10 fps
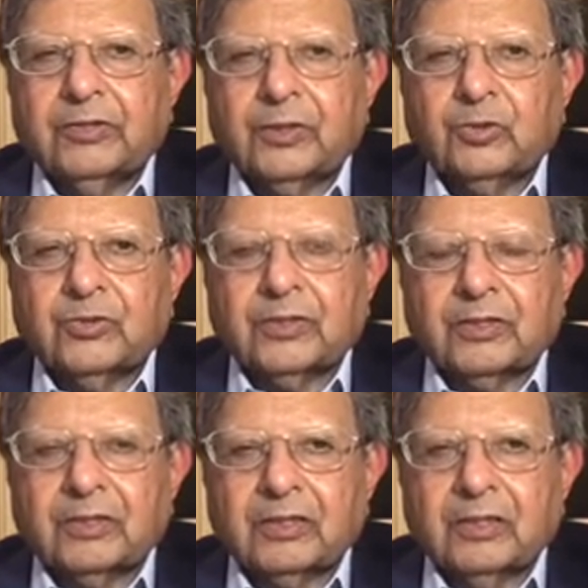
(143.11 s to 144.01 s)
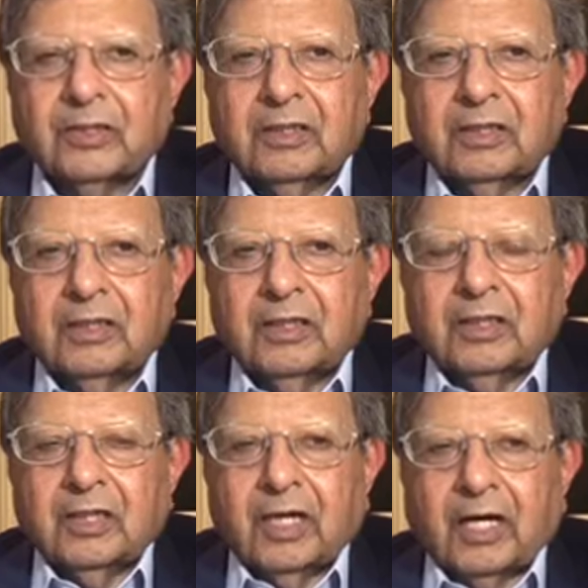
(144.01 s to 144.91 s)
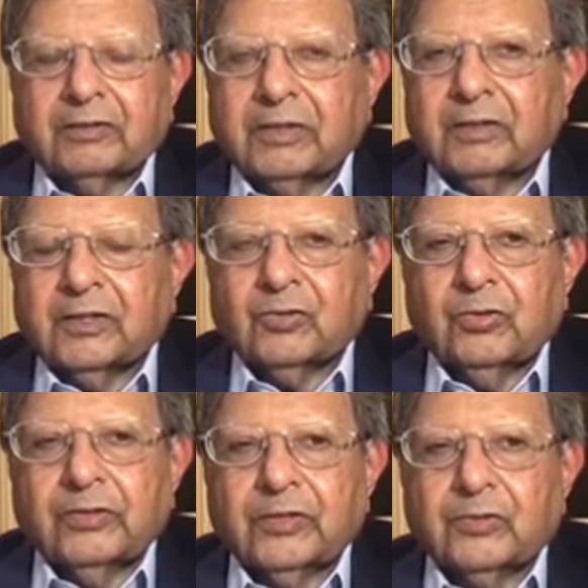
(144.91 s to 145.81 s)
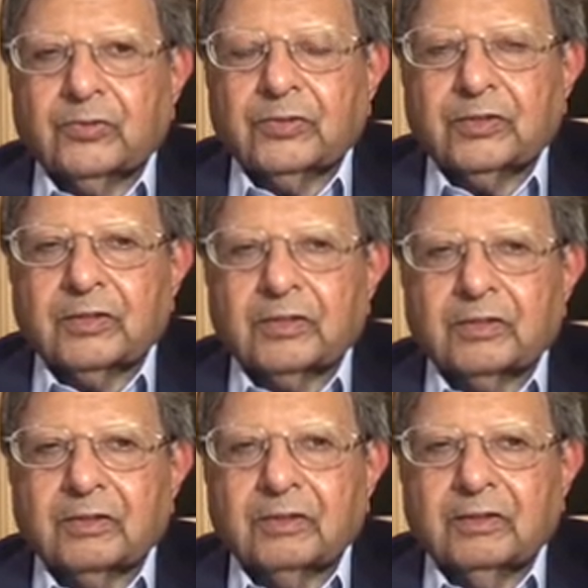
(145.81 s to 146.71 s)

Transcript: resources, agricultural resources,